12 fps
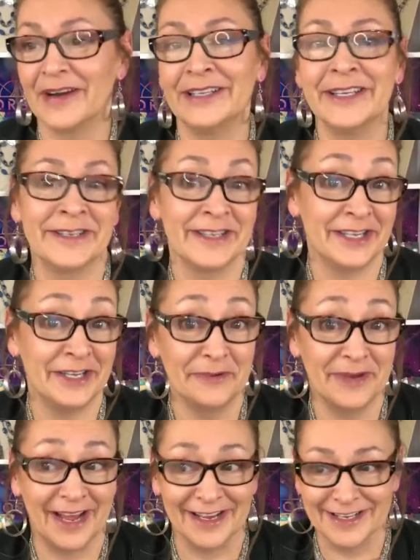or at least the
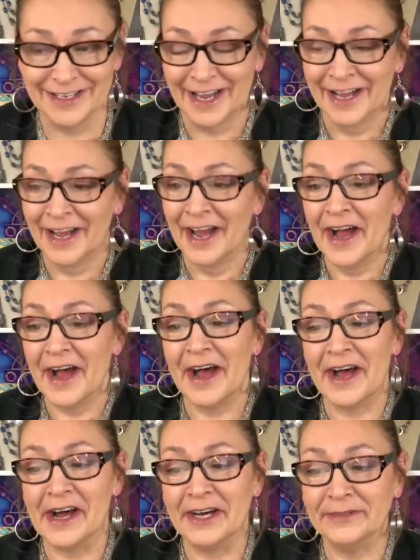US.
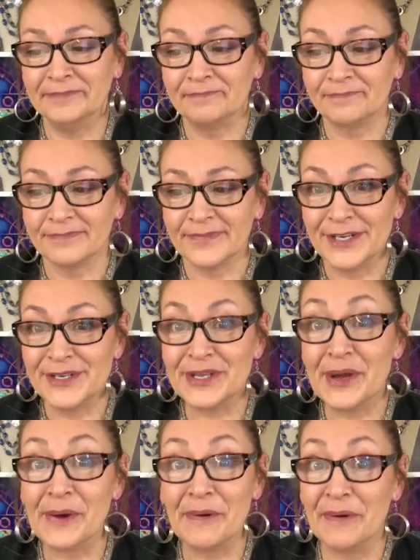Um,
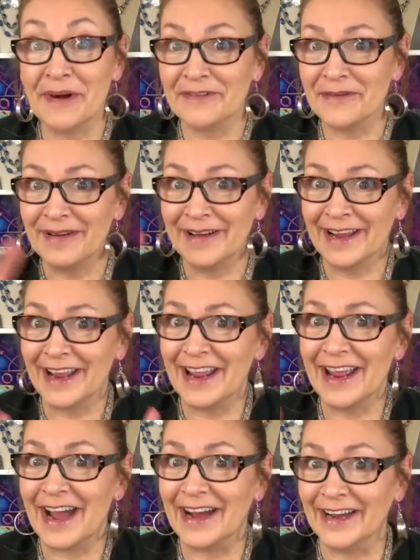so
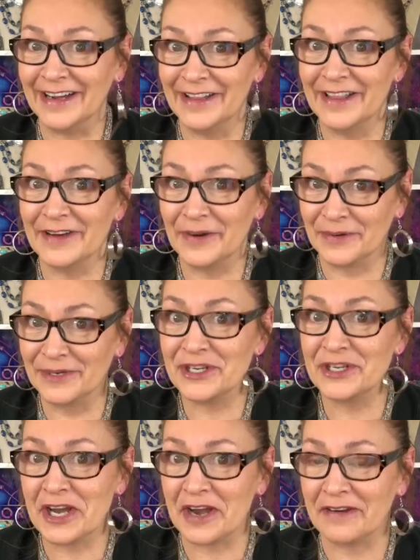on the whole
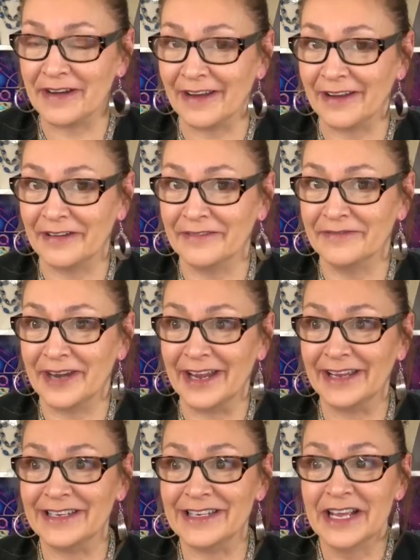sharing,
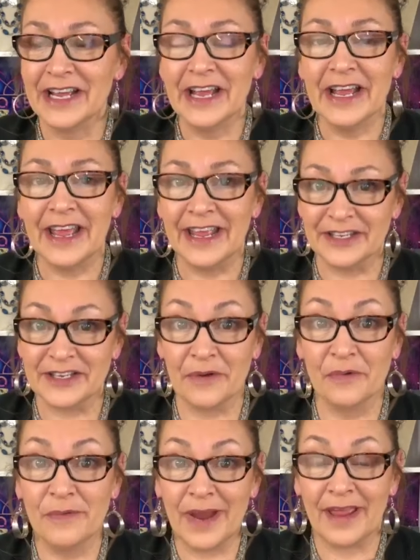right? it's a
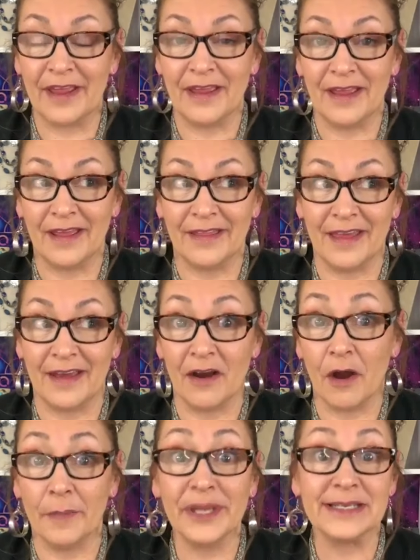way that
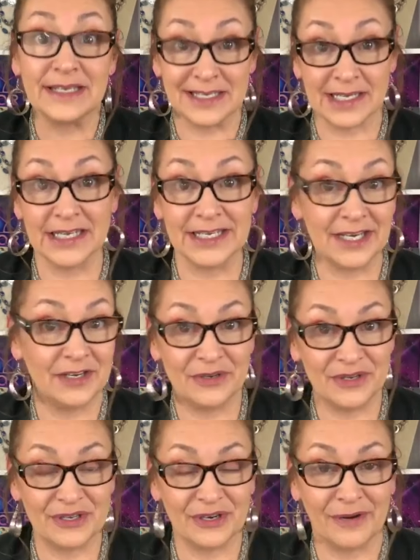our business
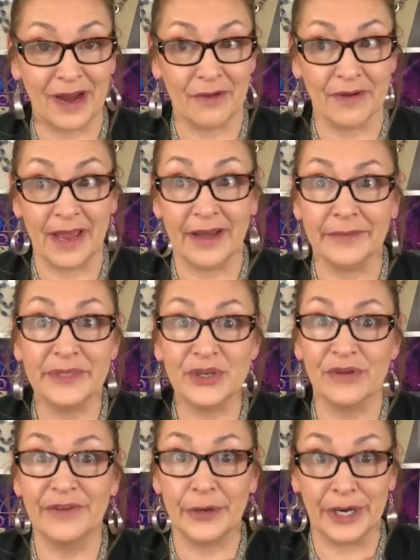continues to grow. And I'm
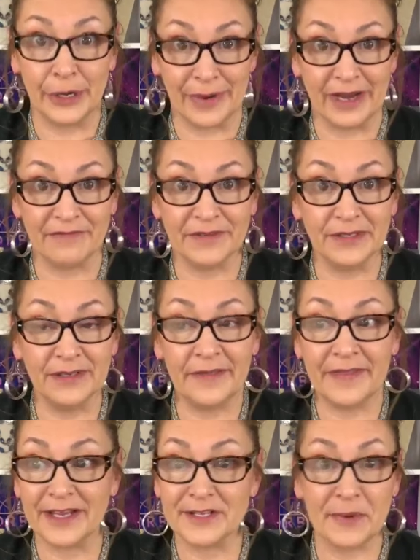so very grateful.
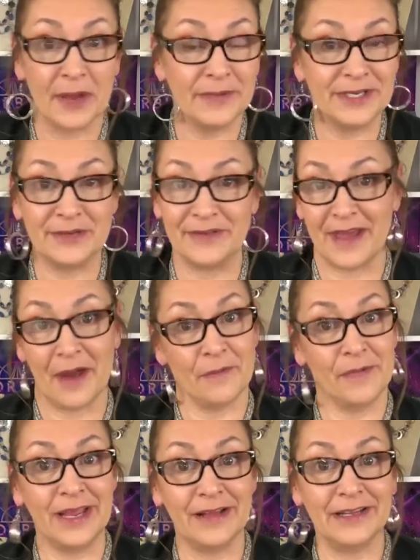And that's why we do that
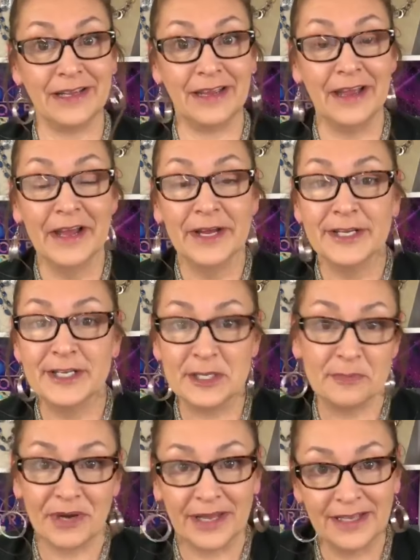weekly
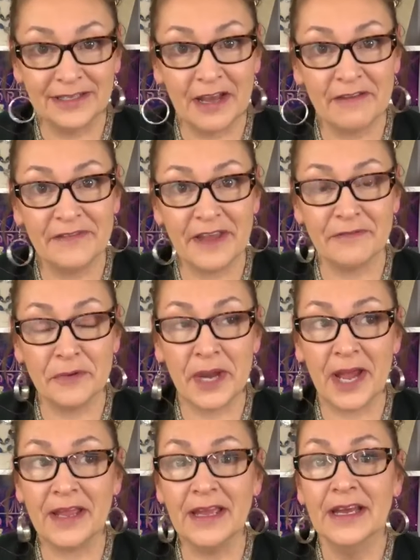Spread the Love
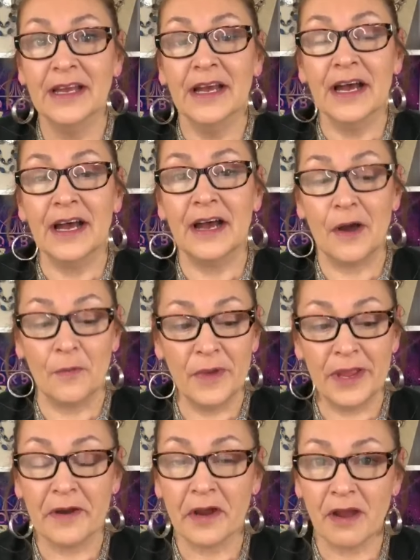giveaway. Uh,
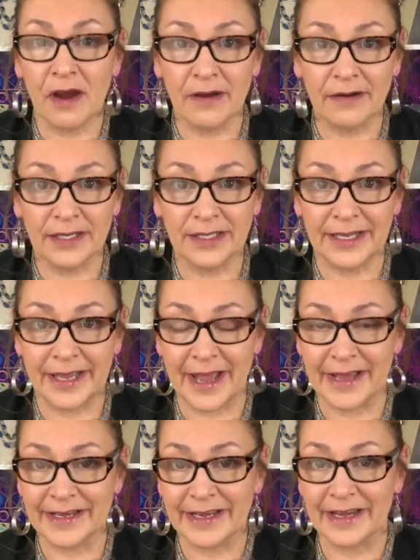we are currently
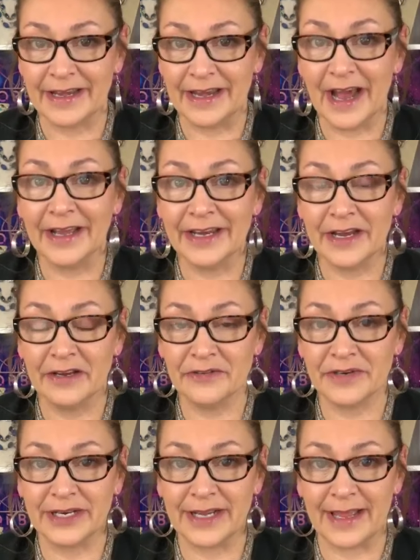at
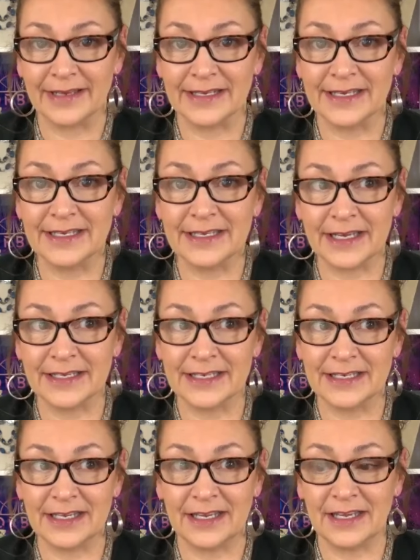
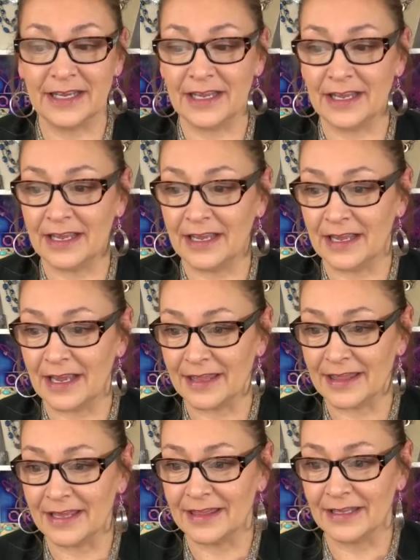960, I
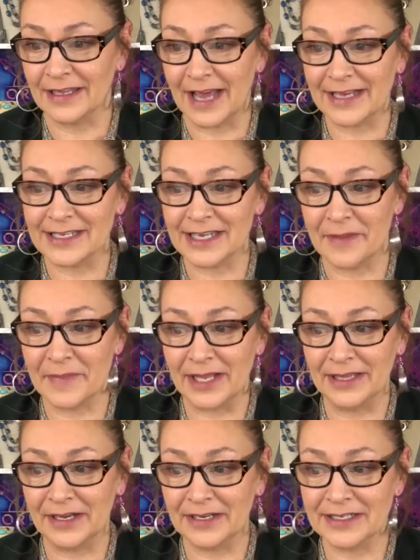think the last time I
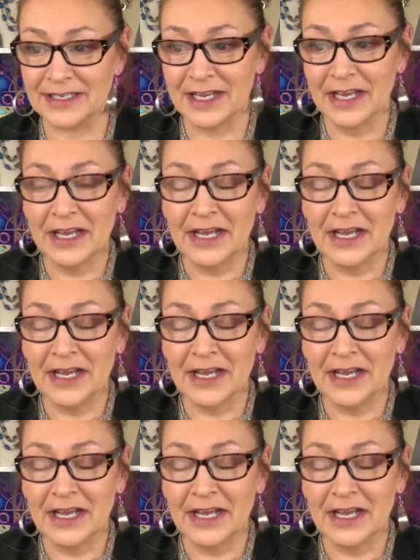looked,